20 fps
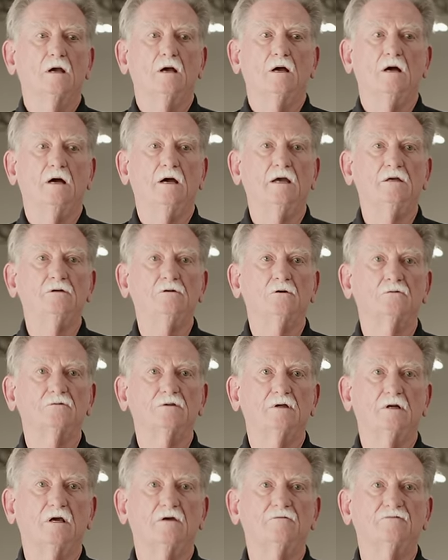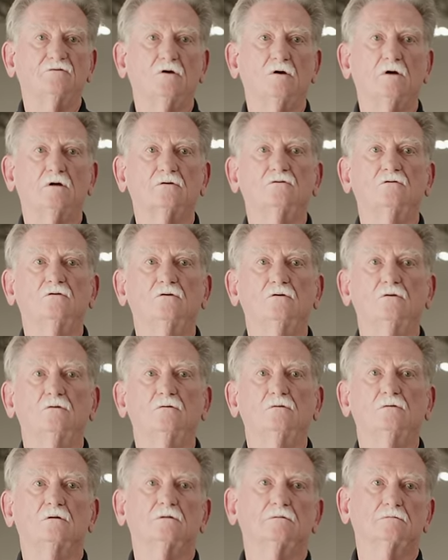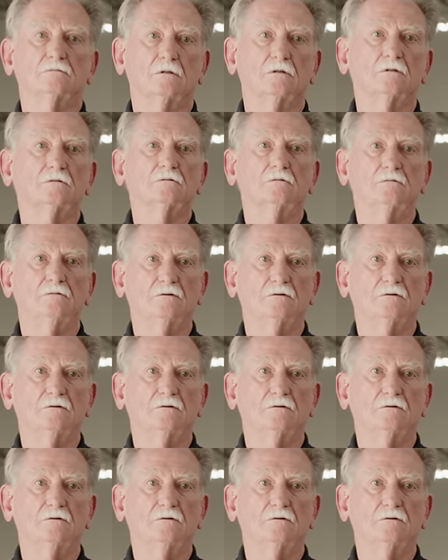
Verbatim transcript: I know that I've talked to uh,